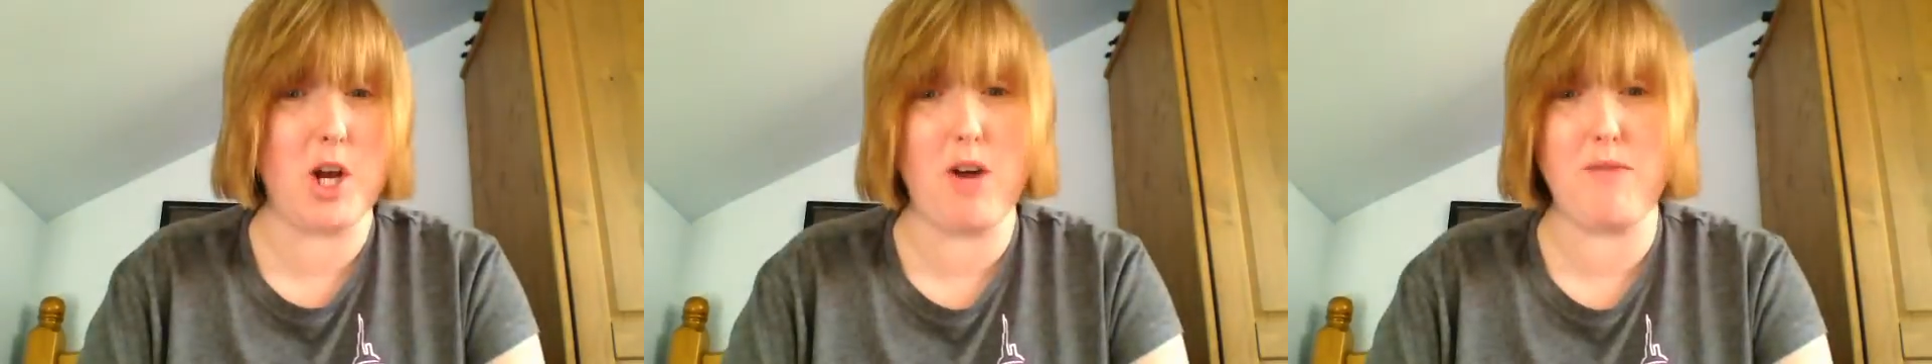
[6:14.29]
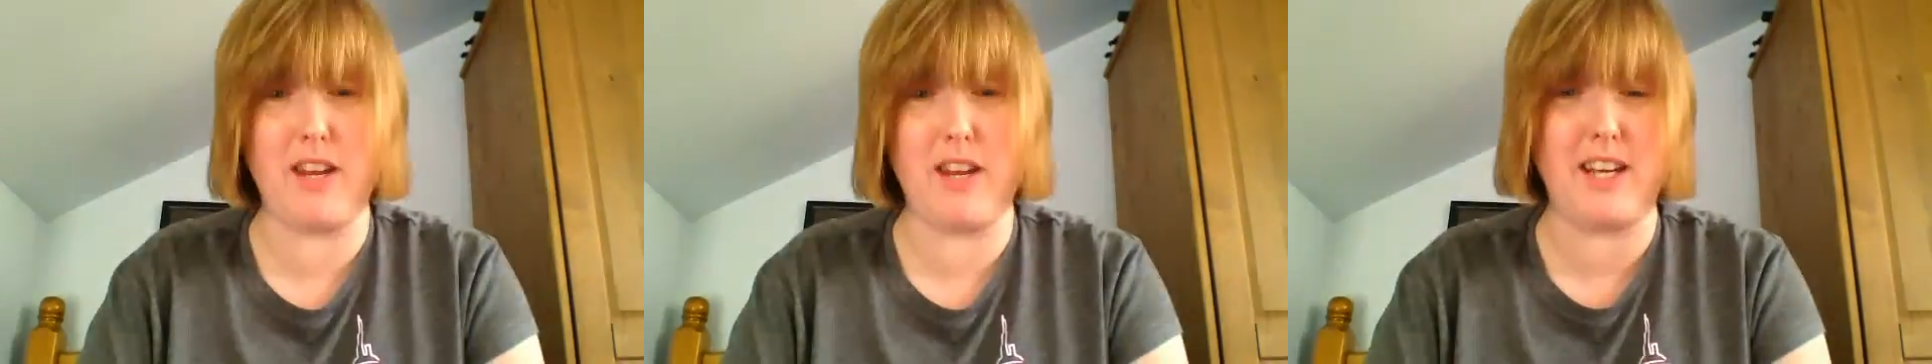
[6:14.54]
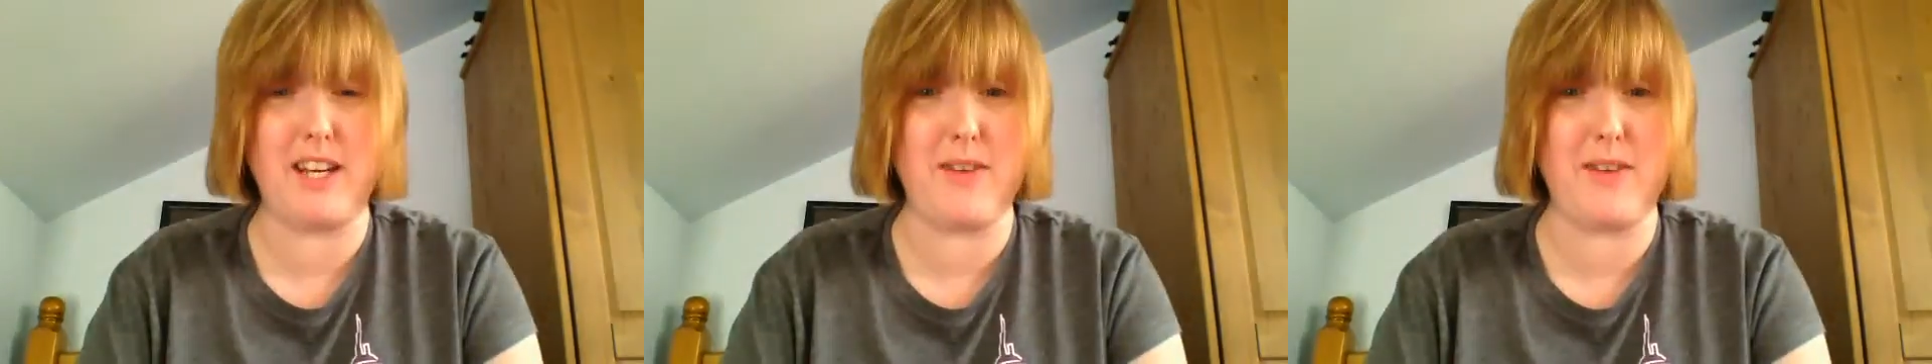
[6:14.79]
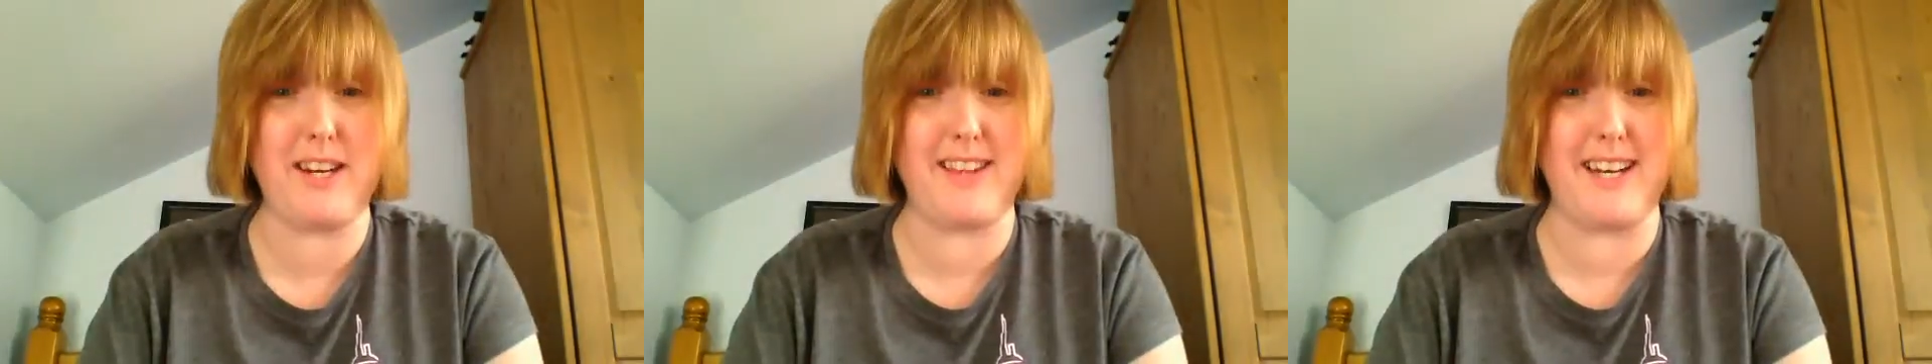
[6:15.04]
can't really think of
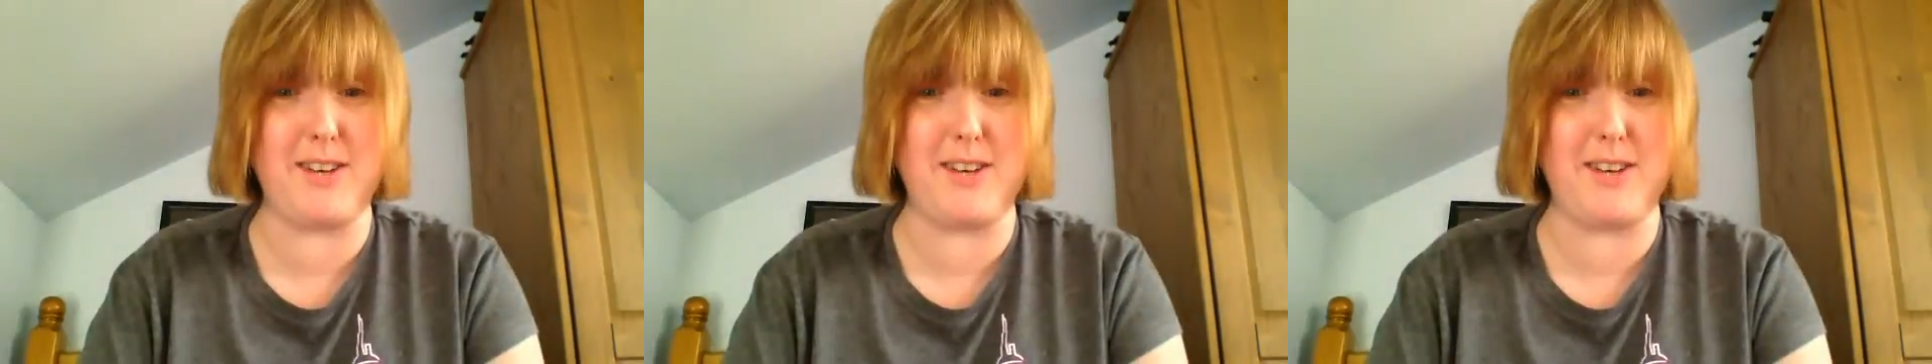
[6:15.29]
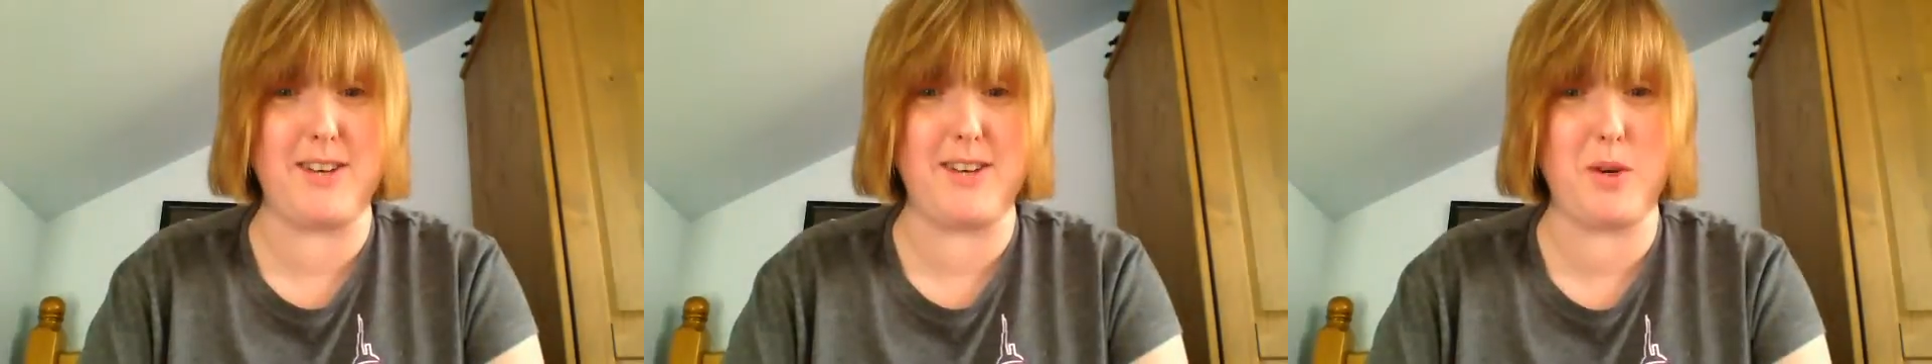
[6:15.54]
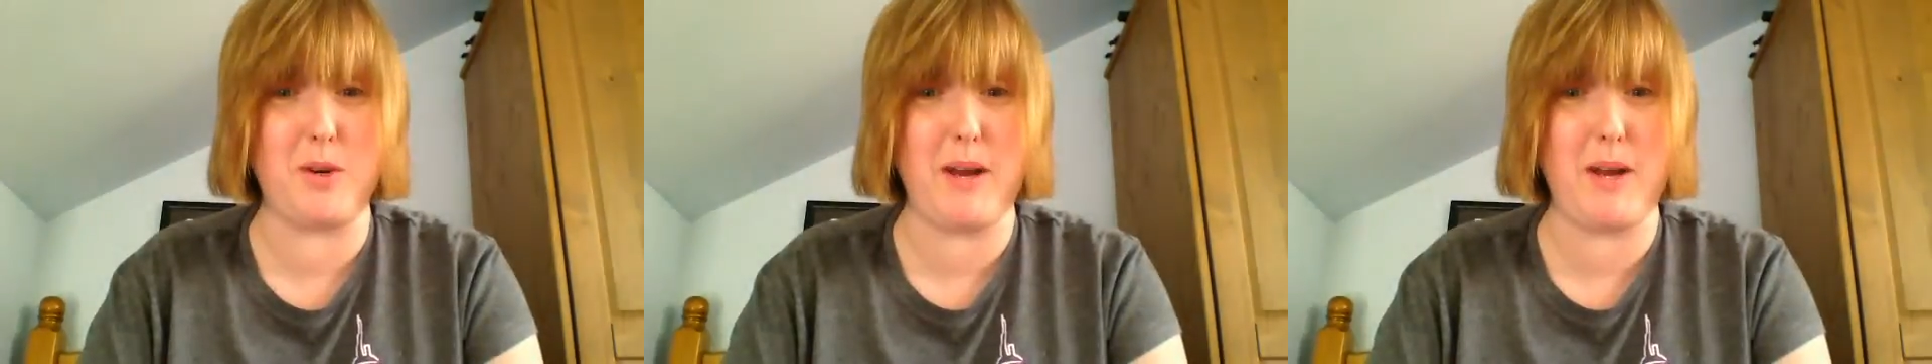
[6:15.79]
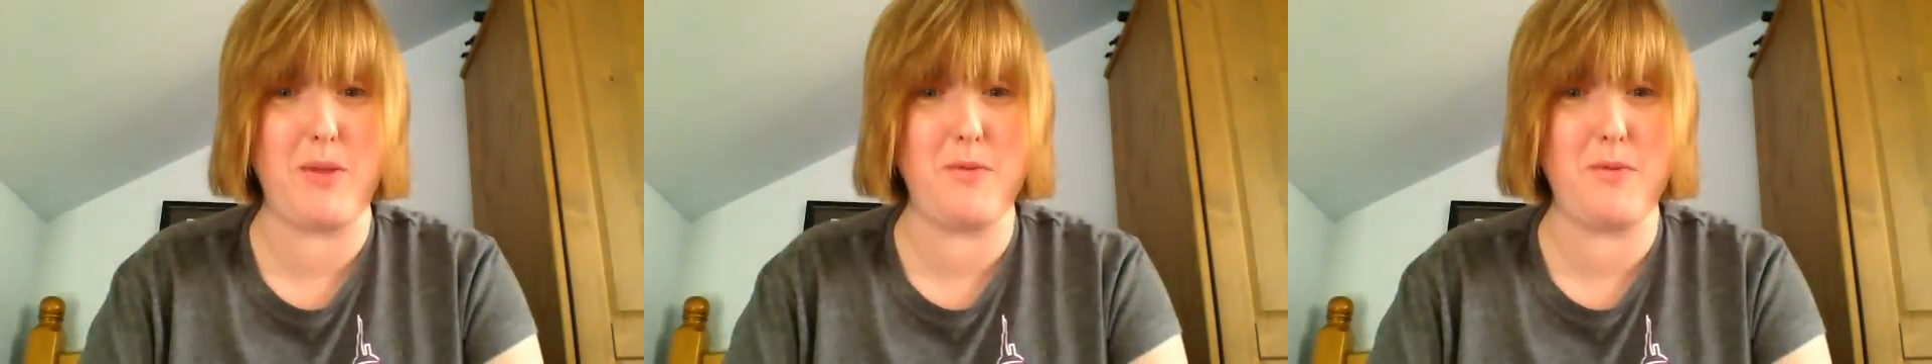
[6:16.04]
anything else to talk
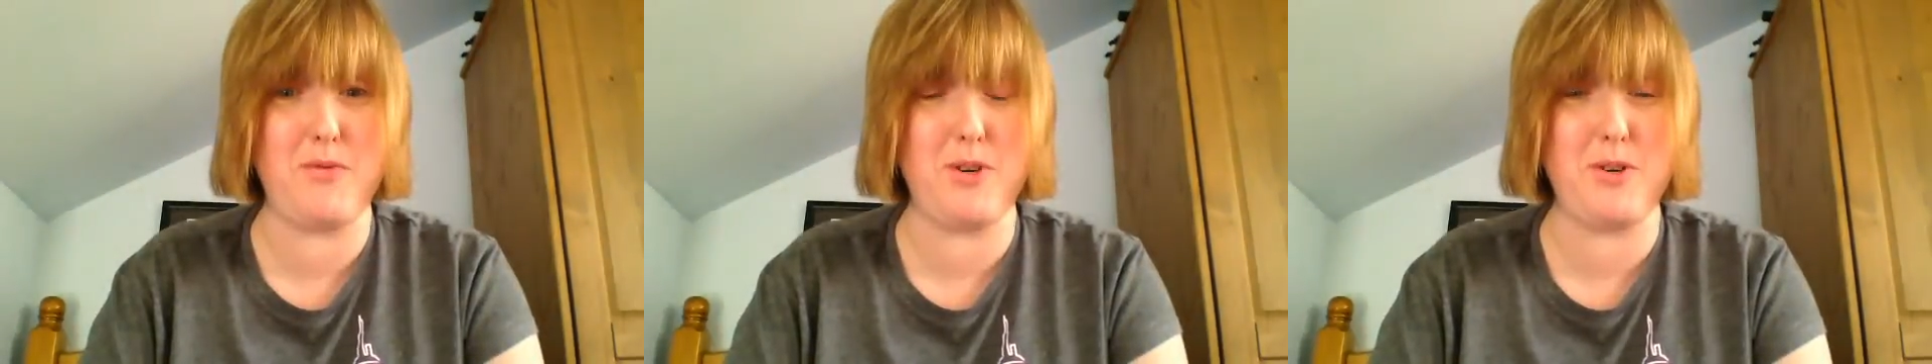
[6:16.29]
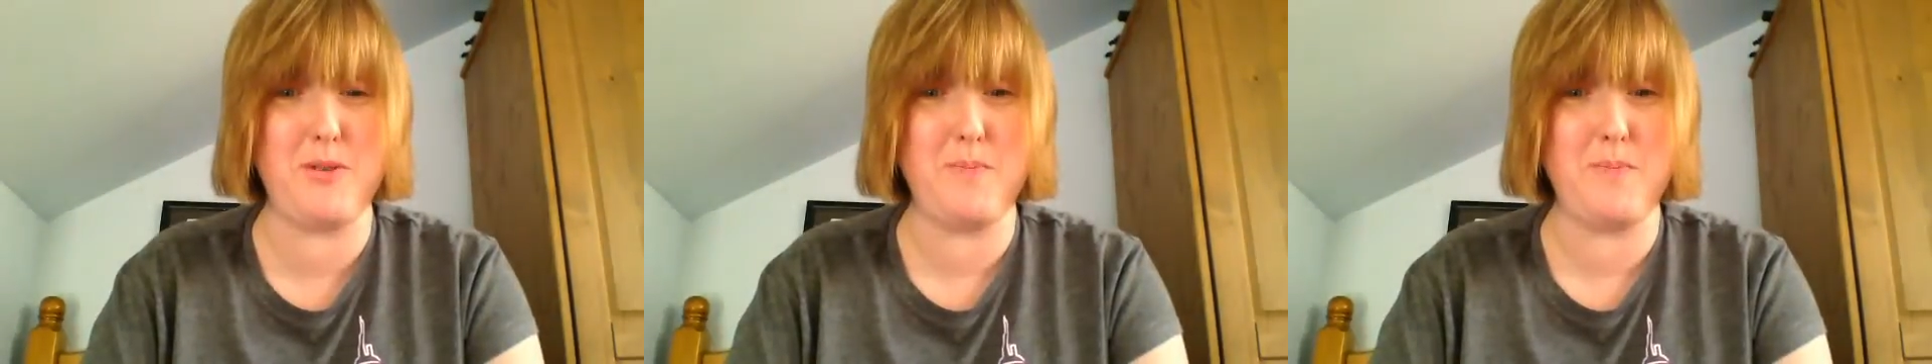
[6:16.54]
about them for.